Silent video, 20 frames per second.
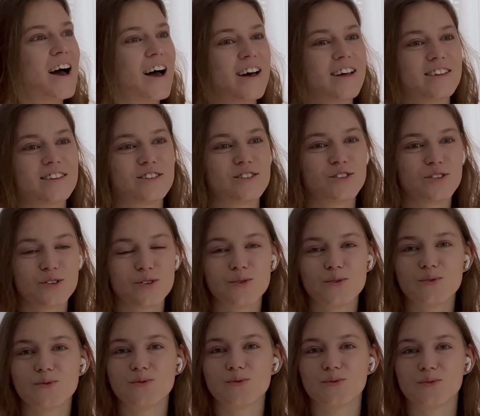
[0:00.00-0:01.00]
and
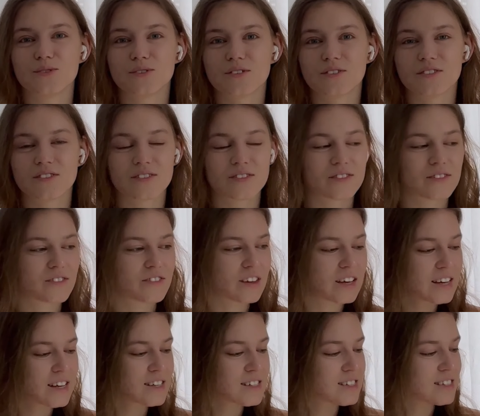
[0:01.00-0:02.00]
new
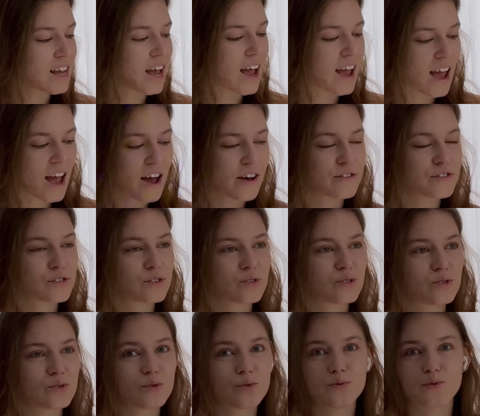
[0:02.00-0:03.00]
things I have to
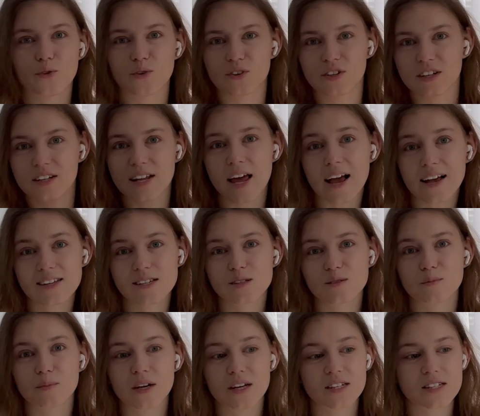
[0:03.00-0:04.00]
do for the
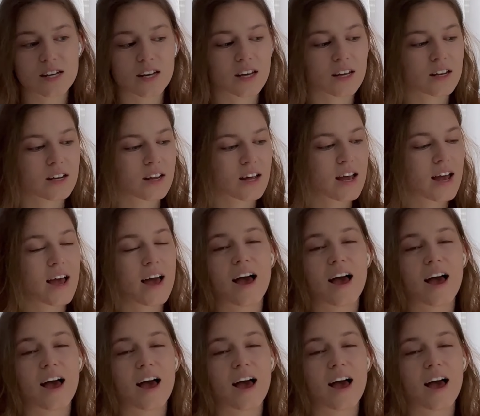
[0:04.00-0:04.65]
next meeting